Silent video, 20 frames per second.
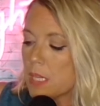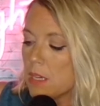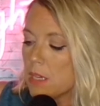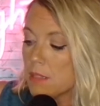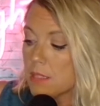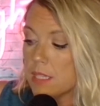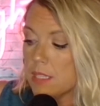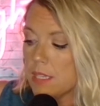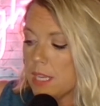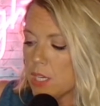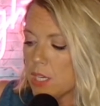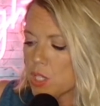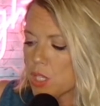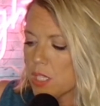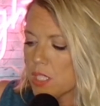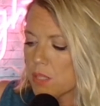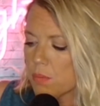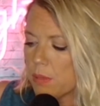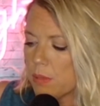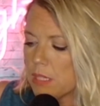
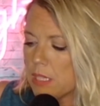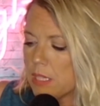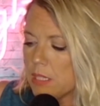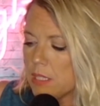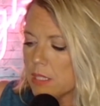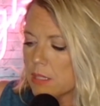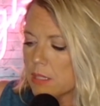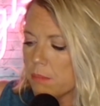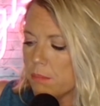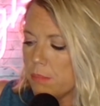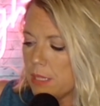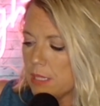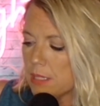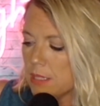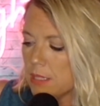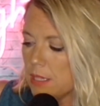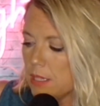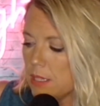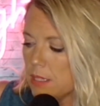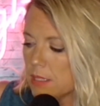tenacious with his
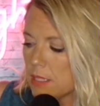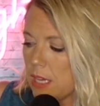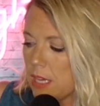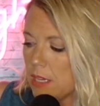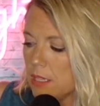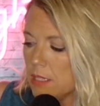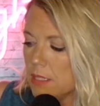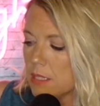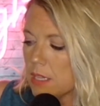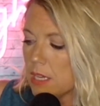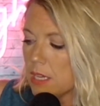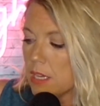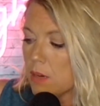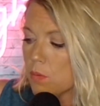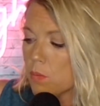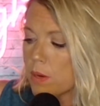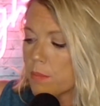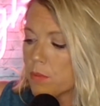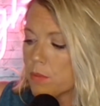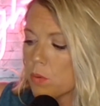business, and he
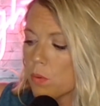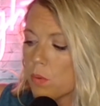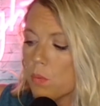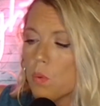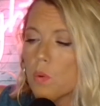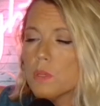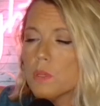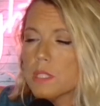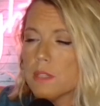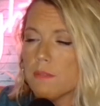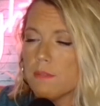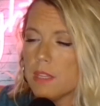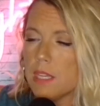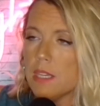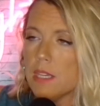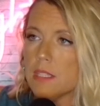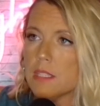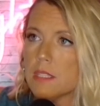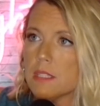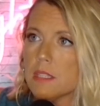reaped the rewards of
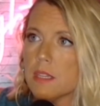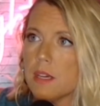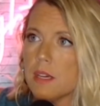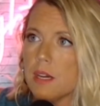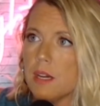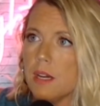this.